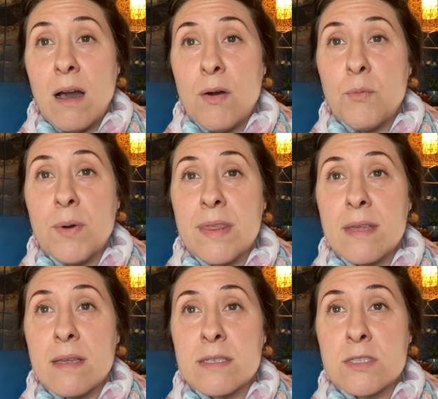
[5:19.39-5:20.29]
with
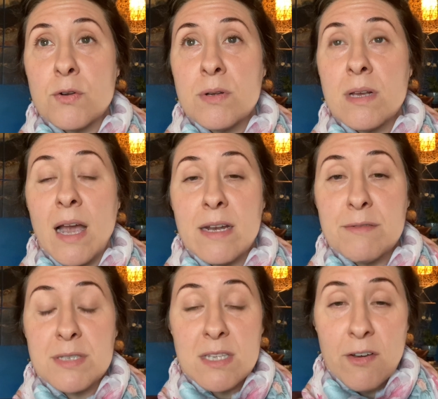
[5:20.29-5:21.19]
a certain kind
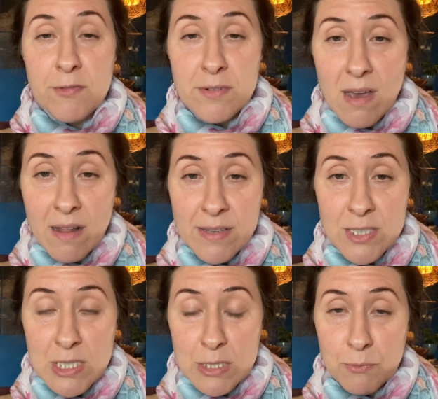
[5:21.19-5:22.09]
of
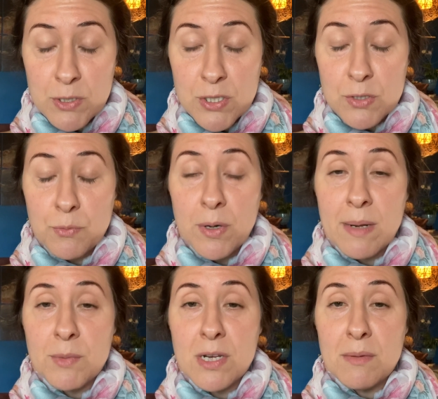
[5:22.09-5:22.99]
self-knowledge, which is what
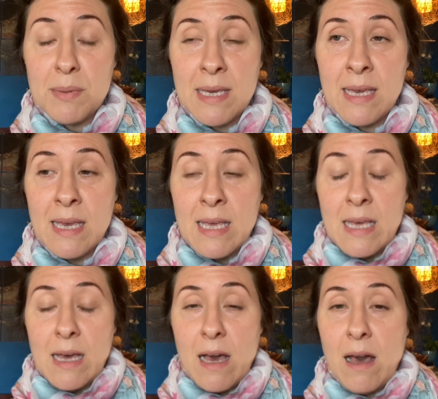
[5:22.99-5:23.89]
I'm going to be
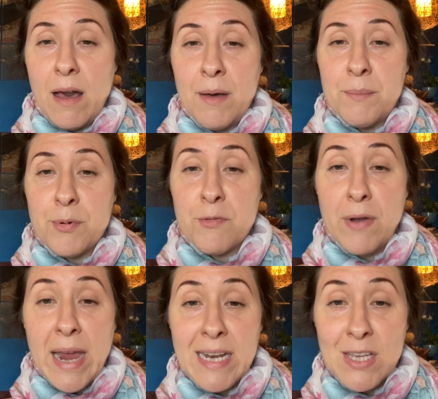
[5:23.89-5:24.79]

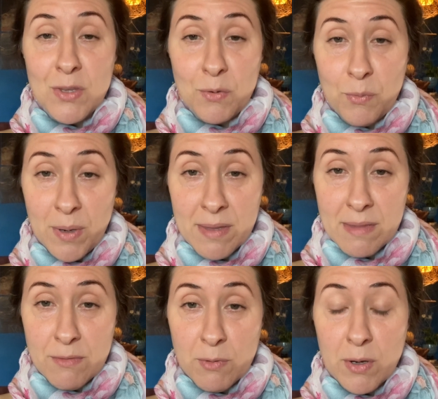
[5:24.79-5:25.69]
providing you with
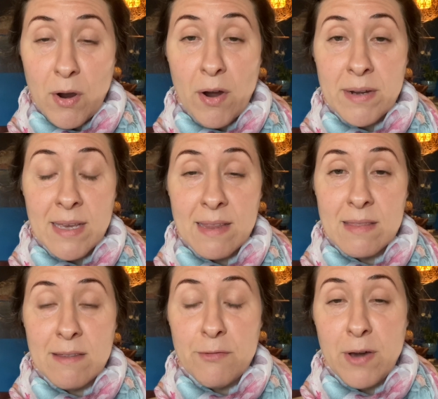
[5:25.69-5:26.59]
regarding
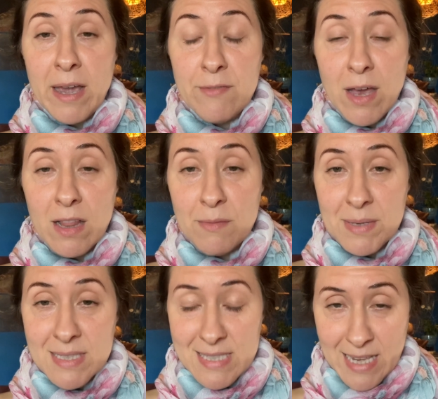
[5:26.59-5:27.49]
the 5
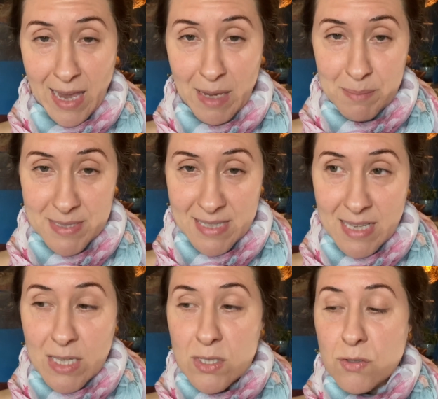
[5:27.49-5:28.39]
element types,
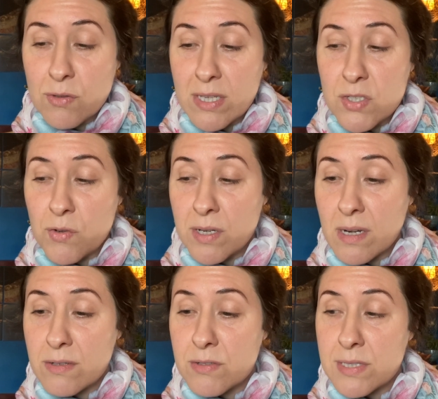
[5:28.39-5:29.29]
so that you can
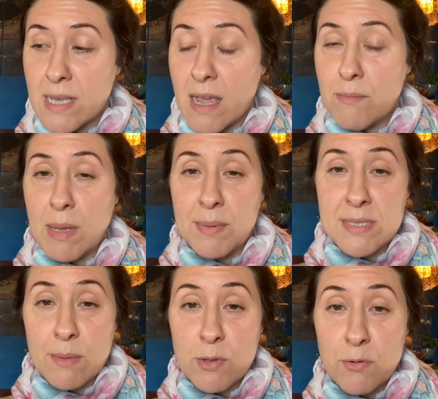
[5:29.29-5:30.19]
understand maybe
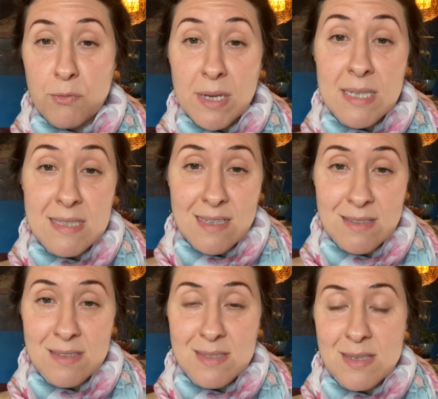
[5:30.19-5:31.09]
some of the
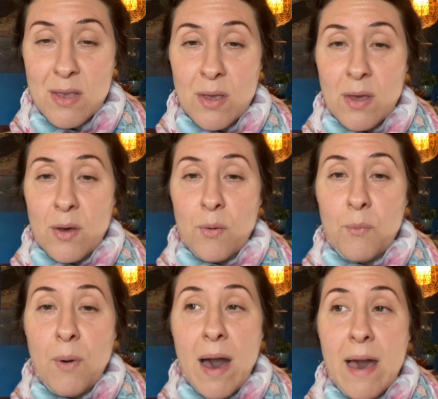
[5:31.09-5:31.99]
reasons
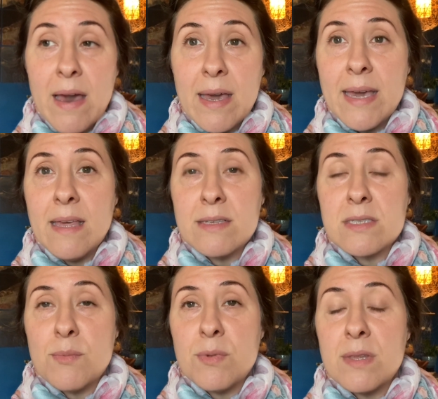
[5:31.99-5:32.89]
why
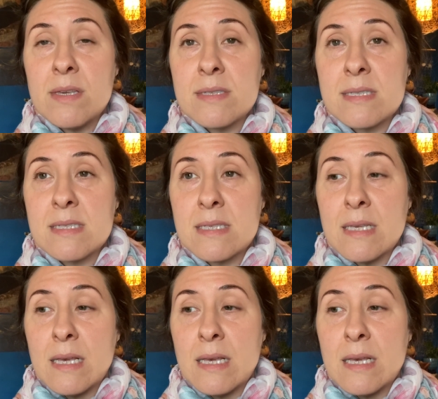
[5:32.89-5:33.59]
some of this